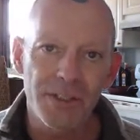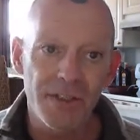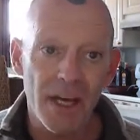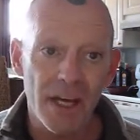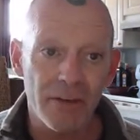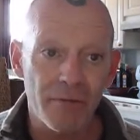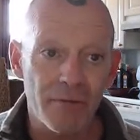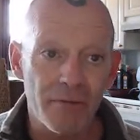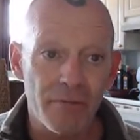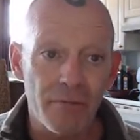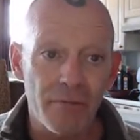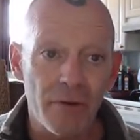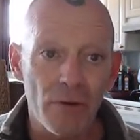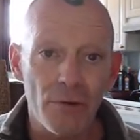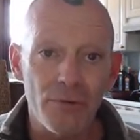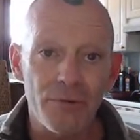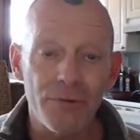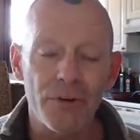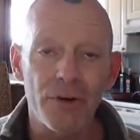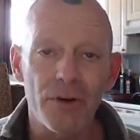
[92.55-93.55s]
that
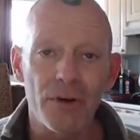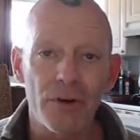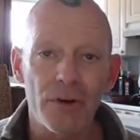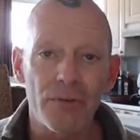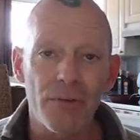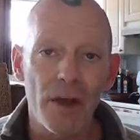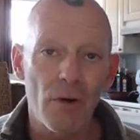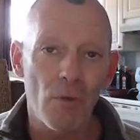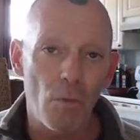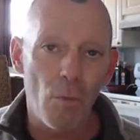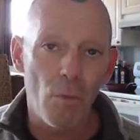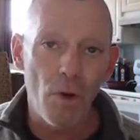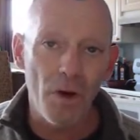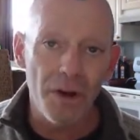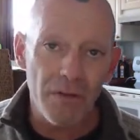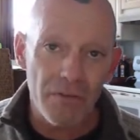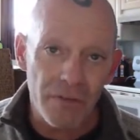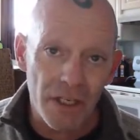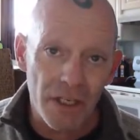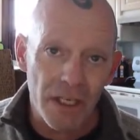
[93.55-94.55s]
filter, that one
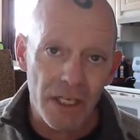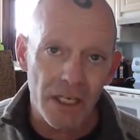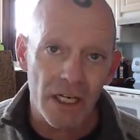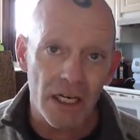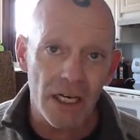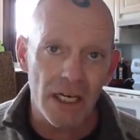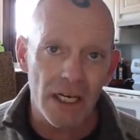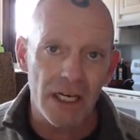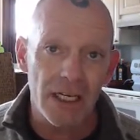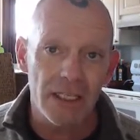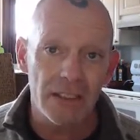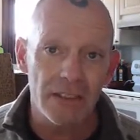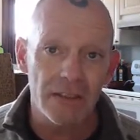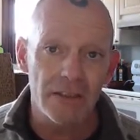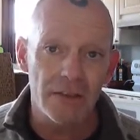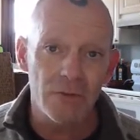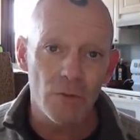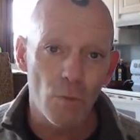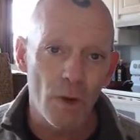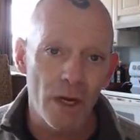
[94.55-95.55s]
of a
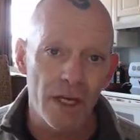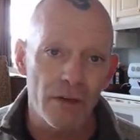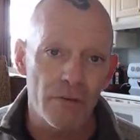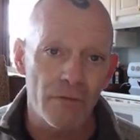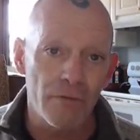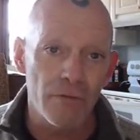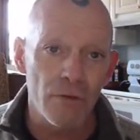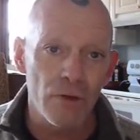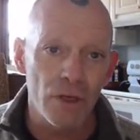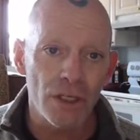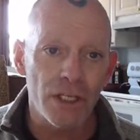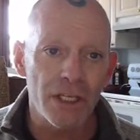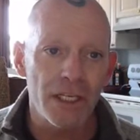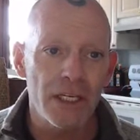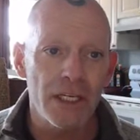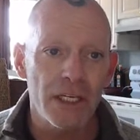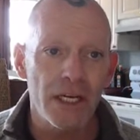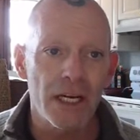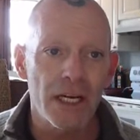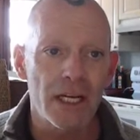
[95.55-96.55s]
kind way of
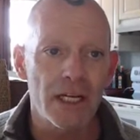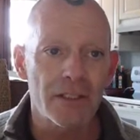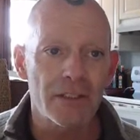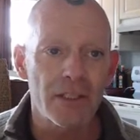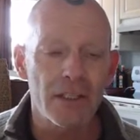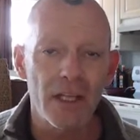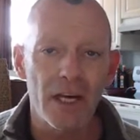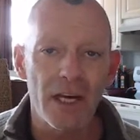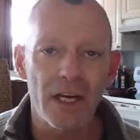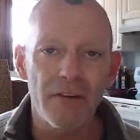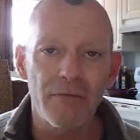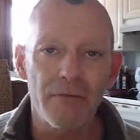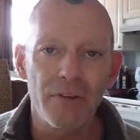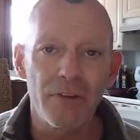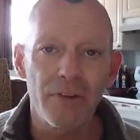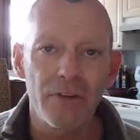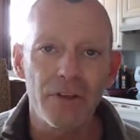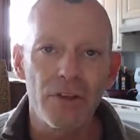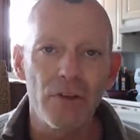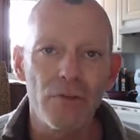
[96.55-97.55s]
looking at life
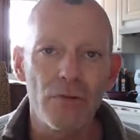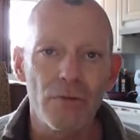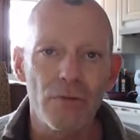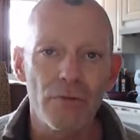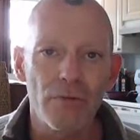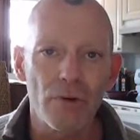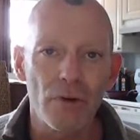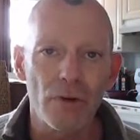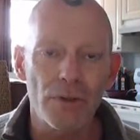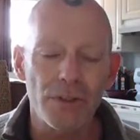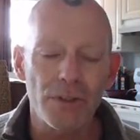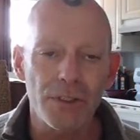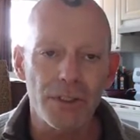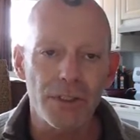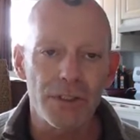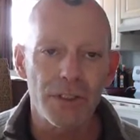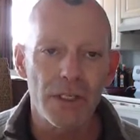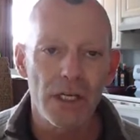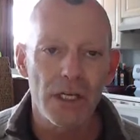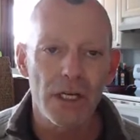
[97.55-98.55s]
and the universe